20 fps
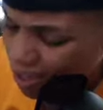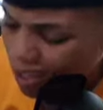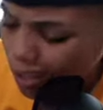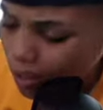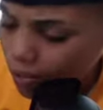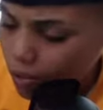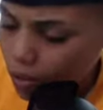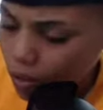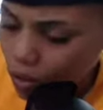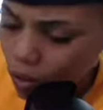the
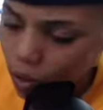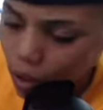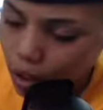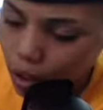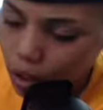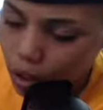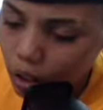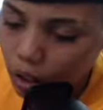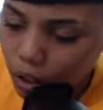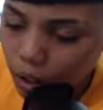image they're trying
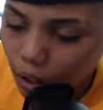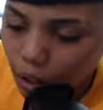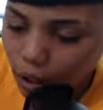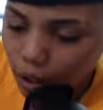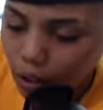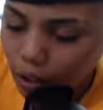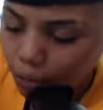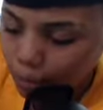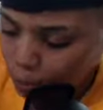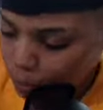to
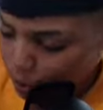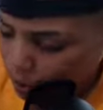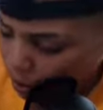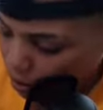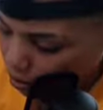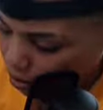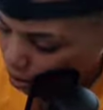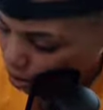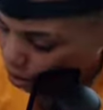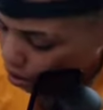put
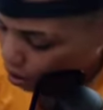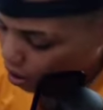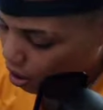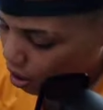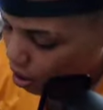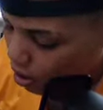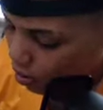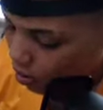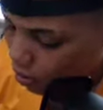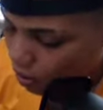out there.
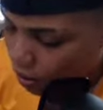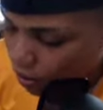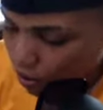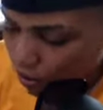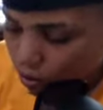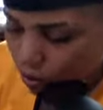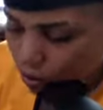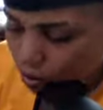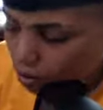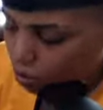But
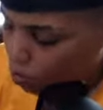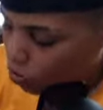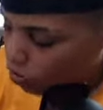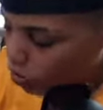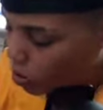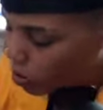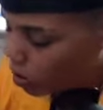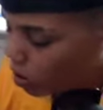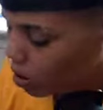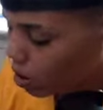you know, it's
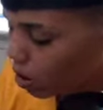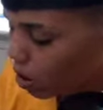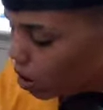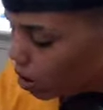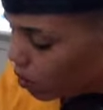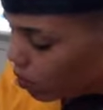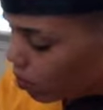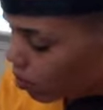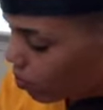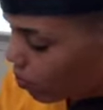really just a
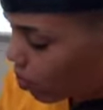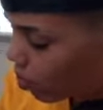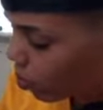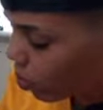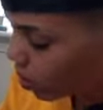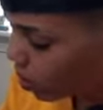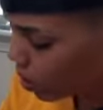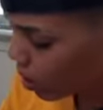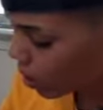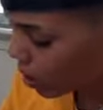cover up for
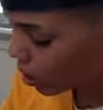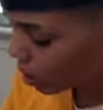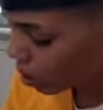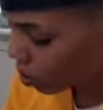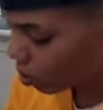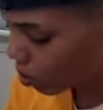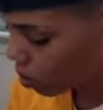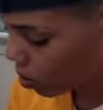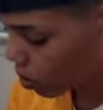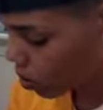what's
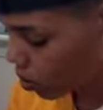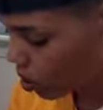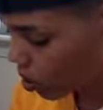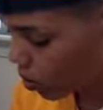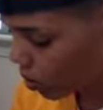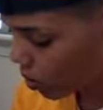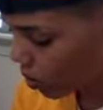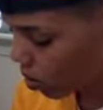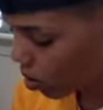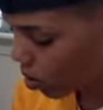actually
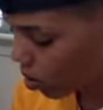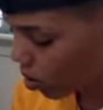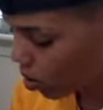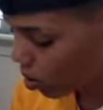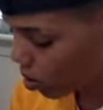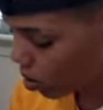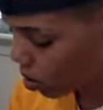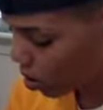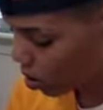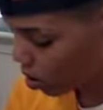going
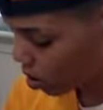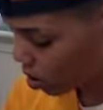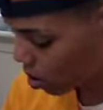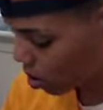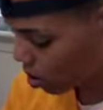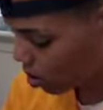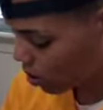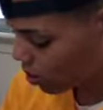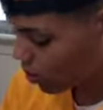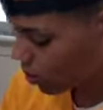on.
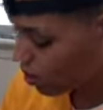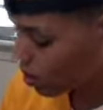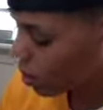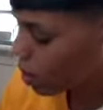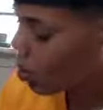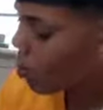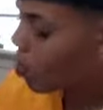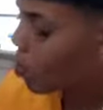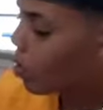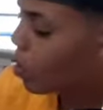
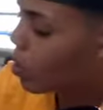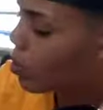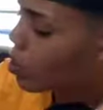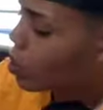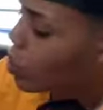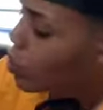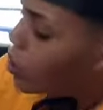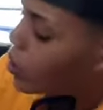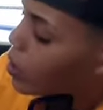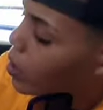Palm
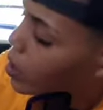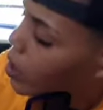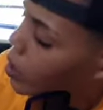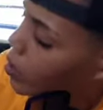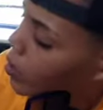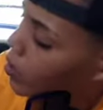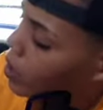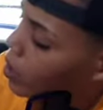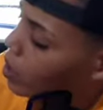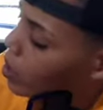tree,
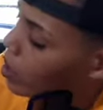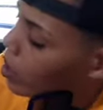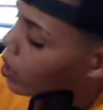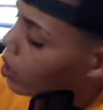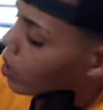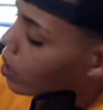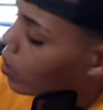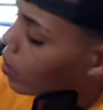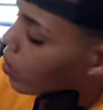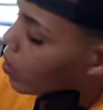stability,
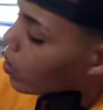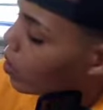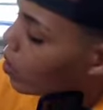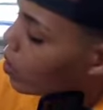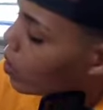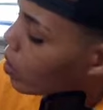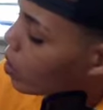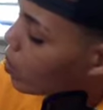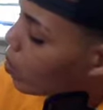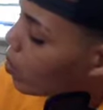
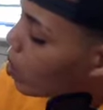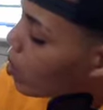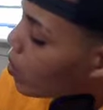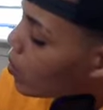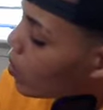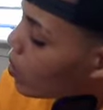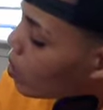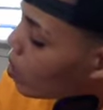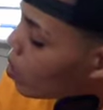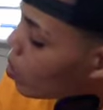security,
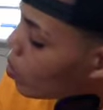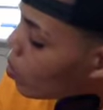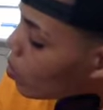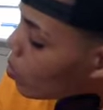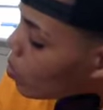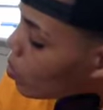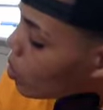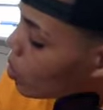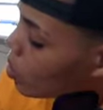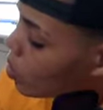permanence,
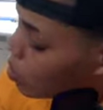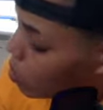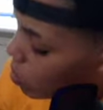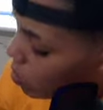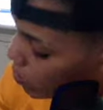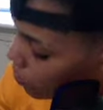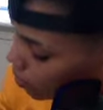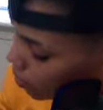growth, endurance, and